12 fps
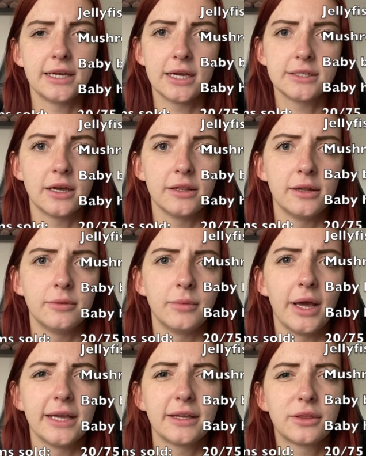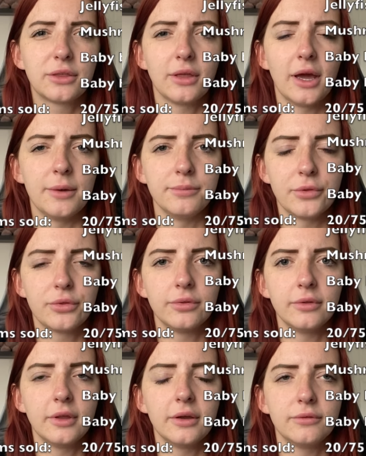I'd done them like
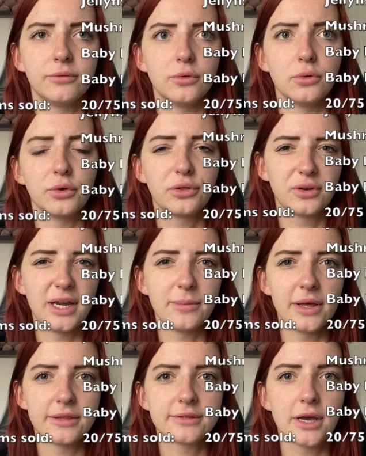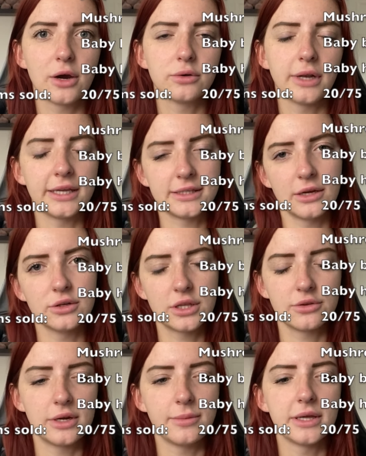for 3 months old, like 0 to
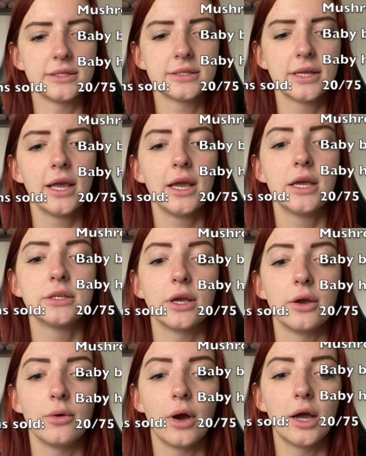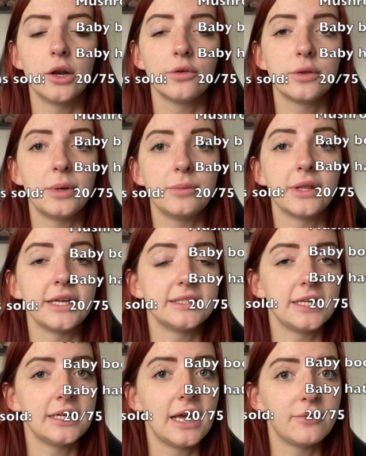3 months. So a lot of the people that
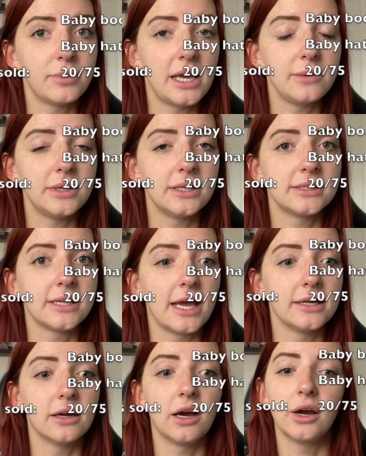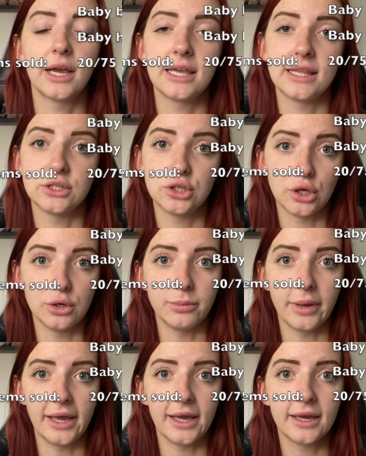did have babies said, oh, okay, they're too
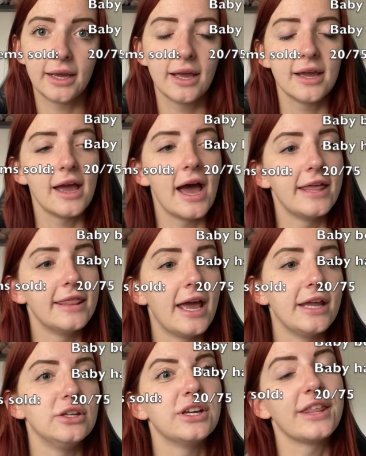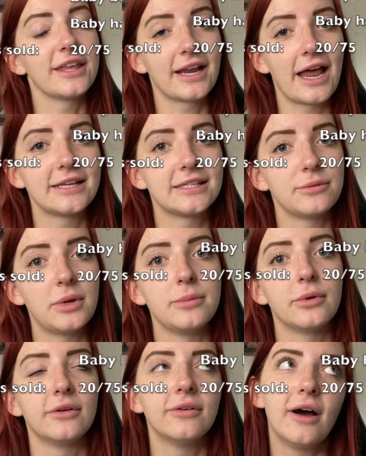big. And then you get the classic
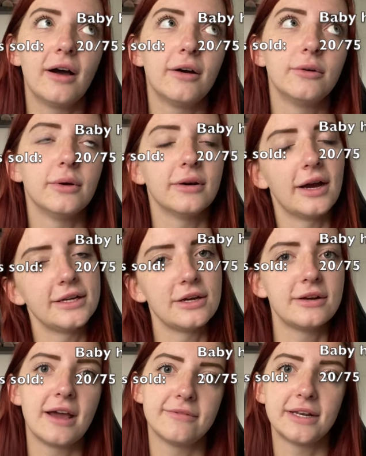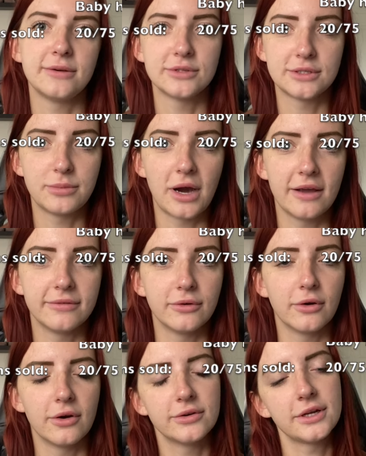people of, oh, I don't have anyone to buy
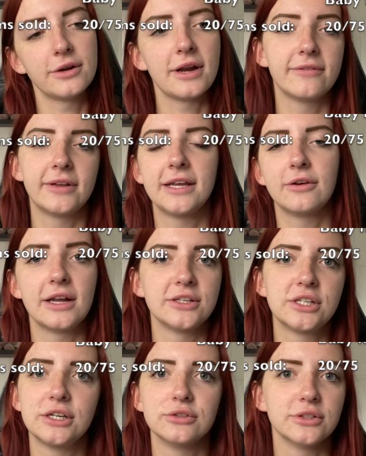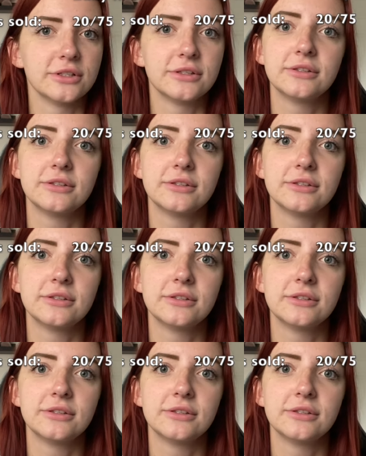for, or don't have any grandchildren